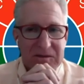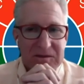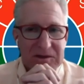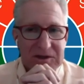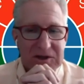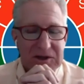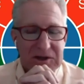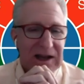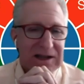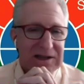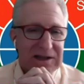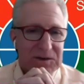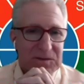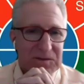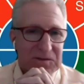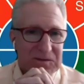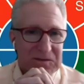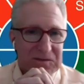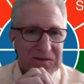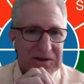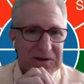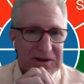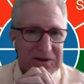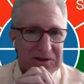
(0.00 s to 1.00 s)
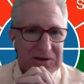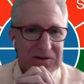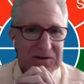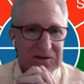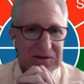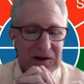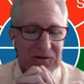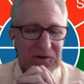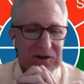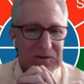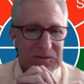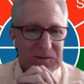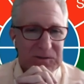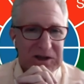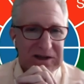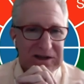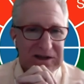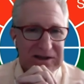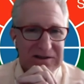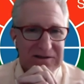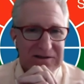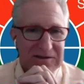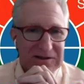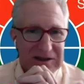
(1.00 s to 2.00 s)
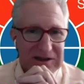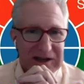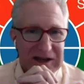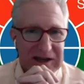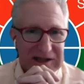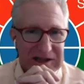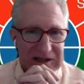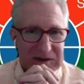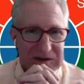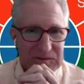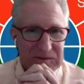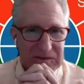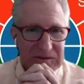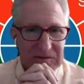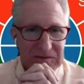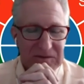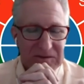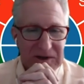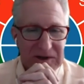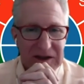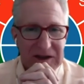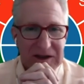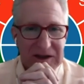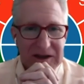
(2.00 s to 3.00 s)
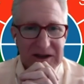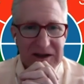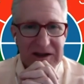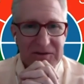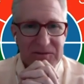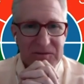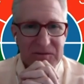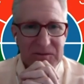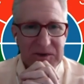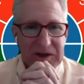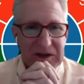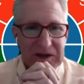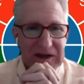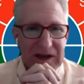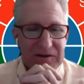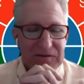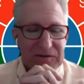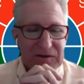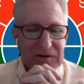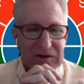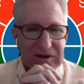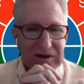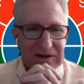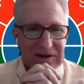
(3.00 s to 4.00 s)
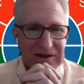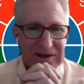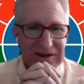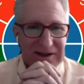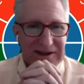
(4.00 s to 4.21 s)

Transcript: that's, you know, that was my last big effort.